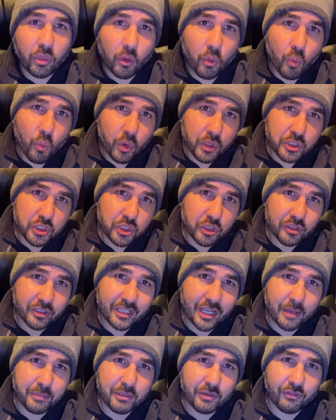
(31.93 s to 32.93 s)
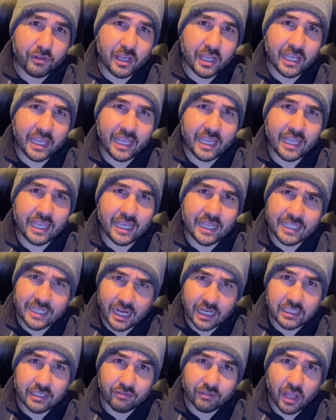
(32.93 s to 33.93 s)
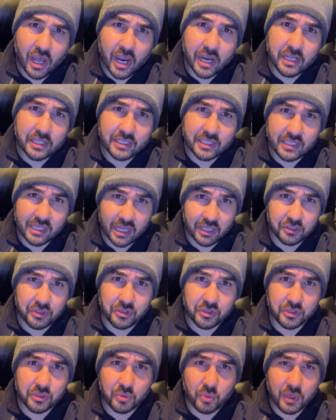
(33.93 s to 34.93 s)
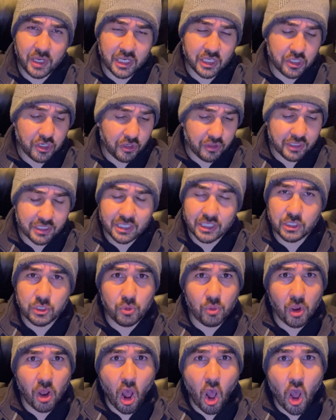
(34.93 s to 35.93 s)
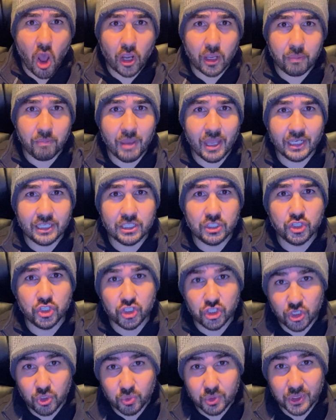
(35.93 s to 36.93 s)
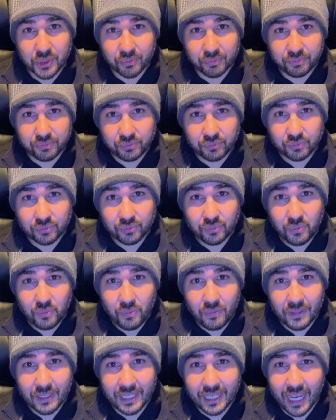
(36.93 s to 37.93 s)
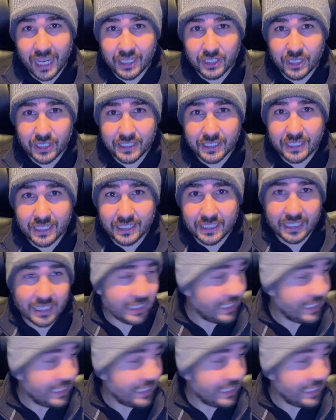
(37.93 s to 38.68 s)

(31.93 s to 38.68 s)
with certain types of conductive line and sensors, we can turn this into an augmented suit, okay? Because this, in